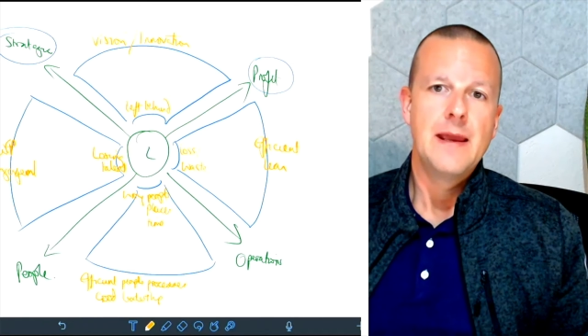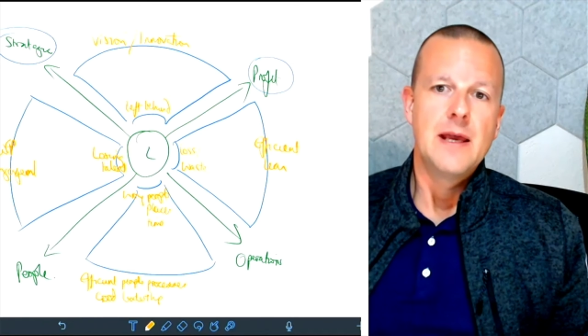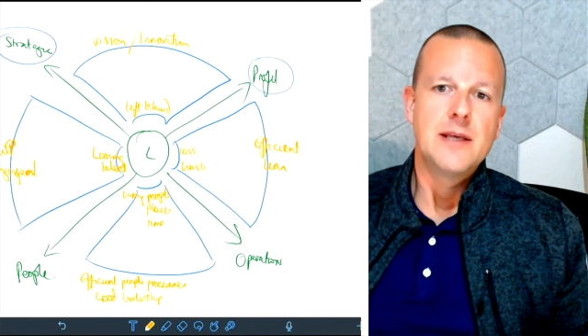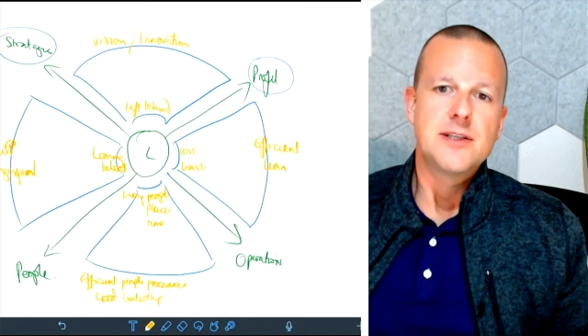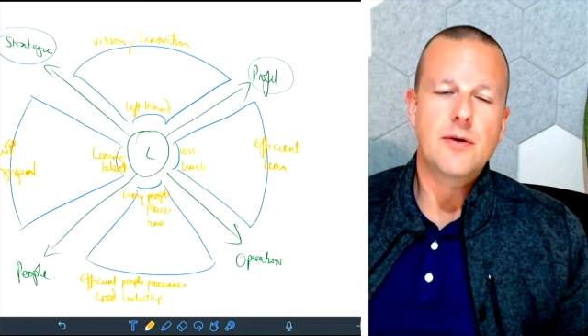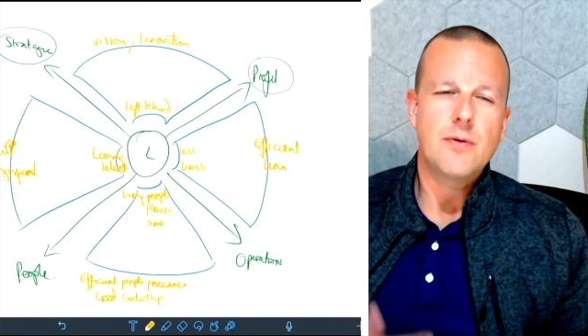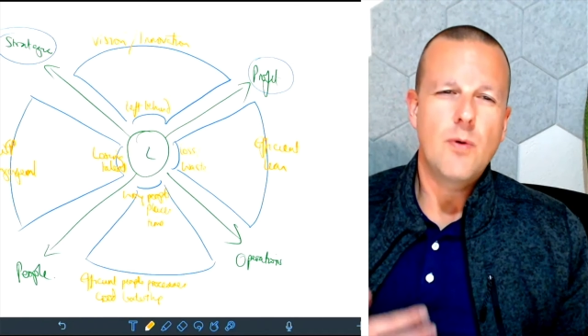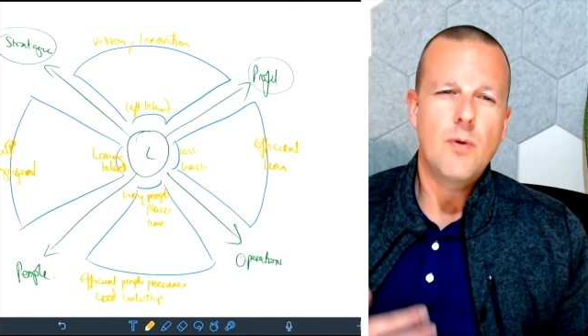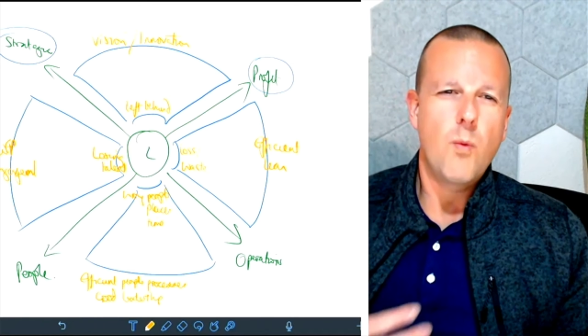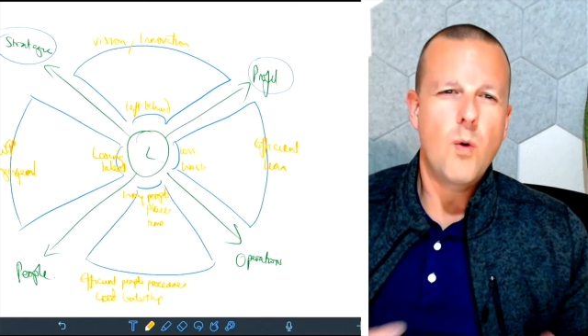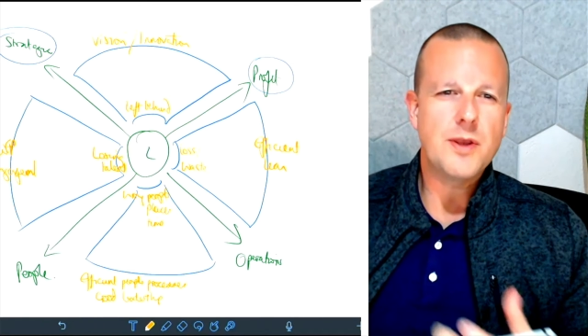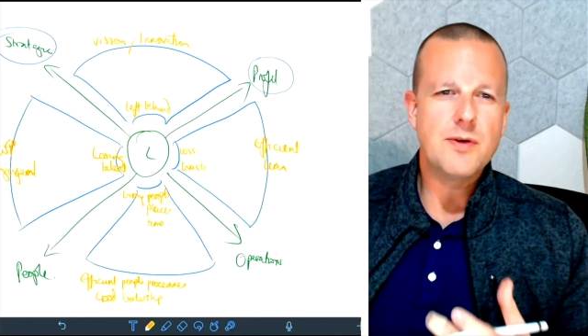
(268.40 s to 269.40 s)
So
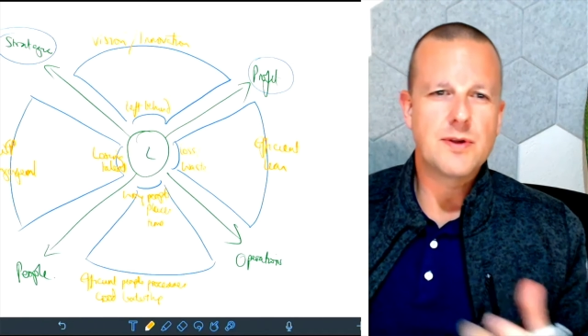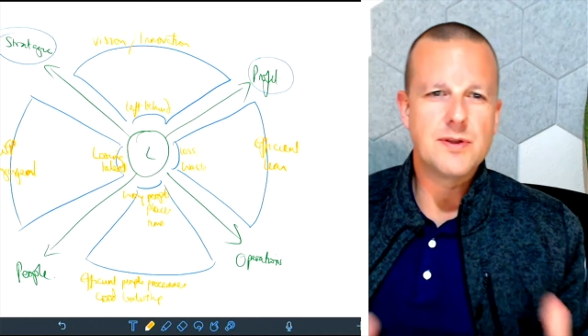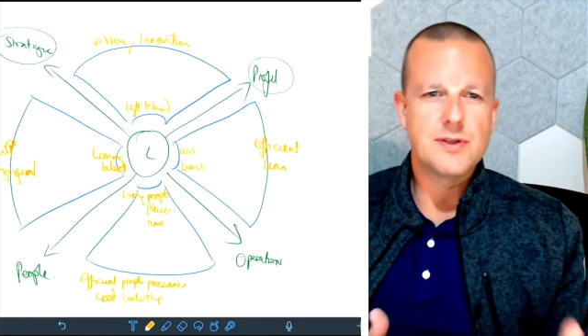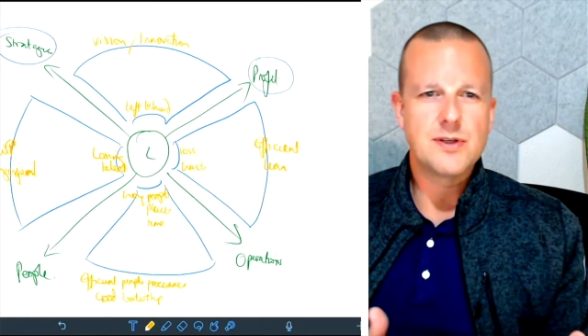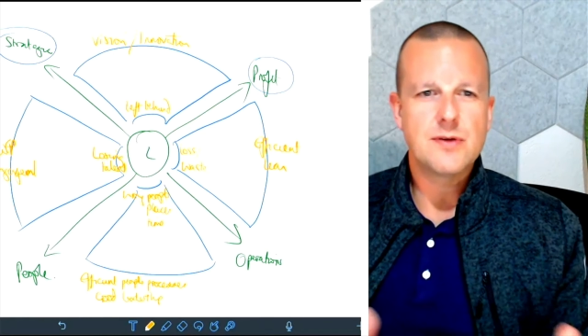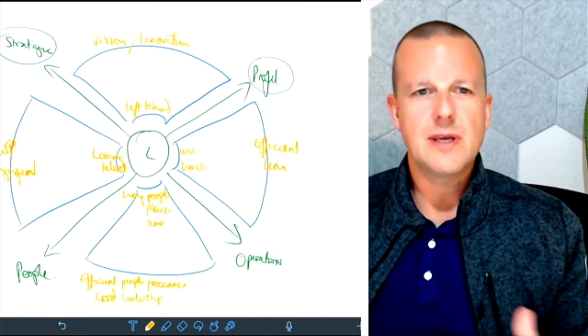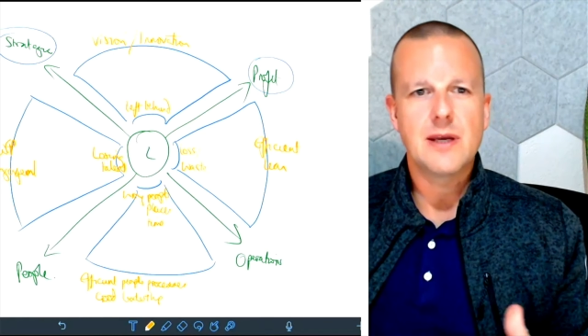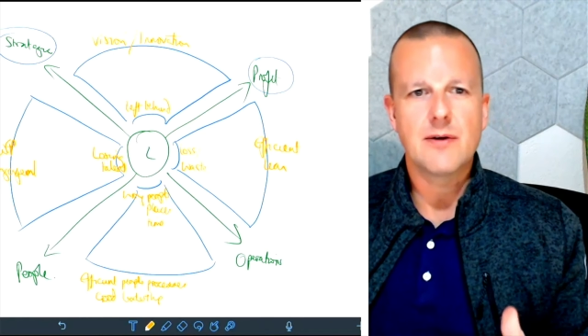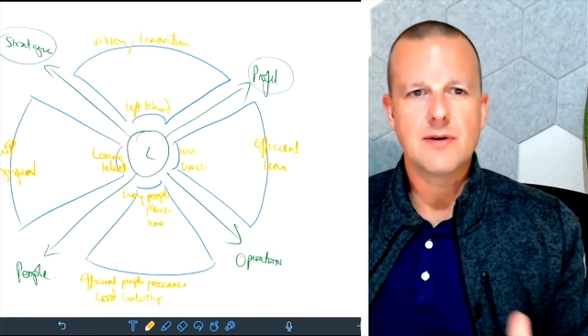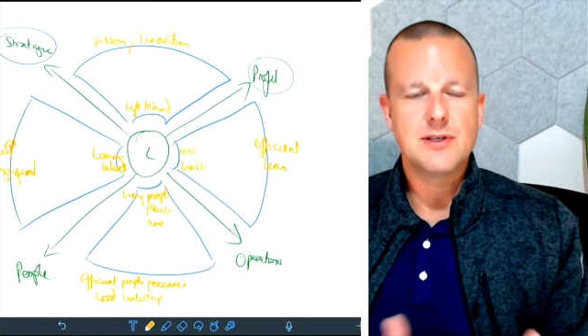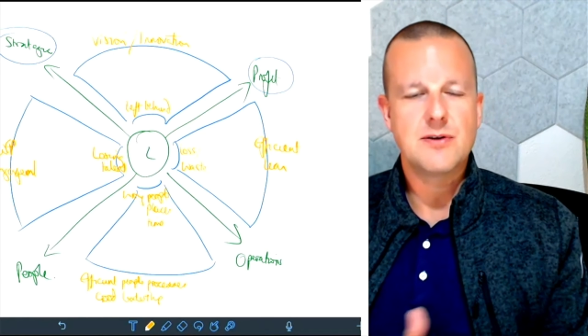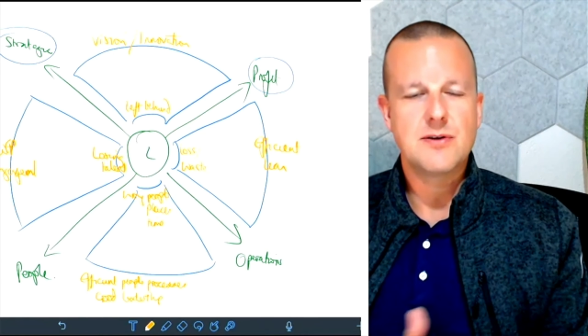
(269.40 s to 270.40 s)
what you can do
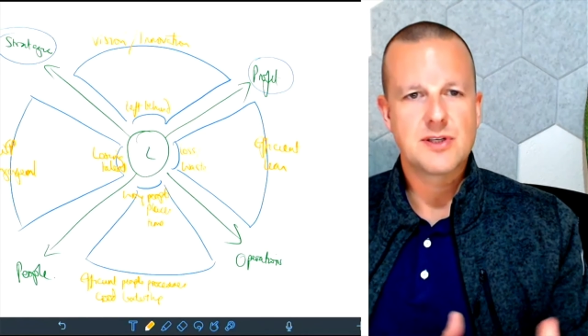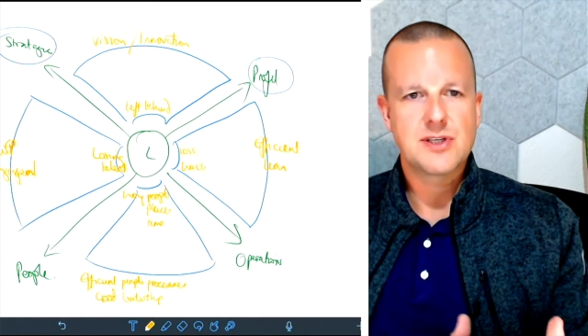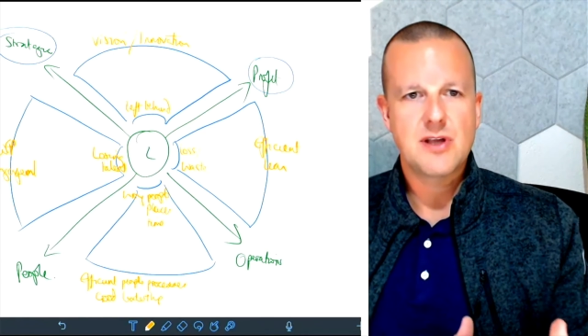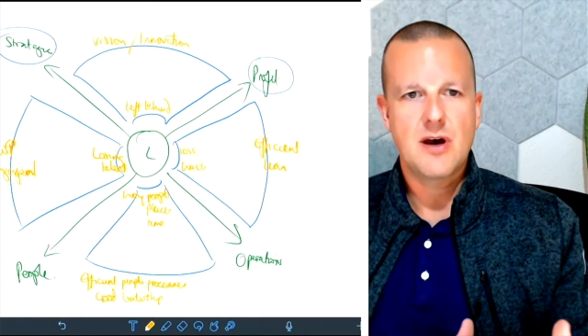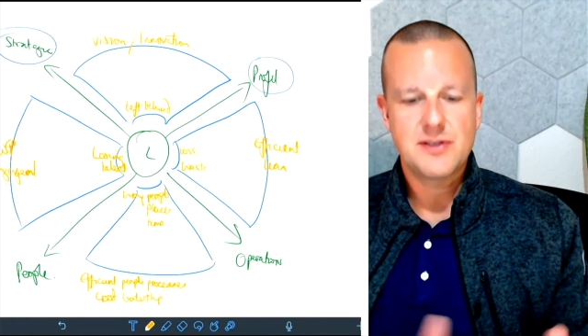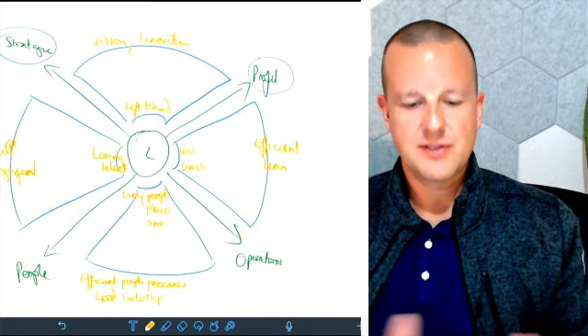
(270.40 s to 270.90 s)
here is you can start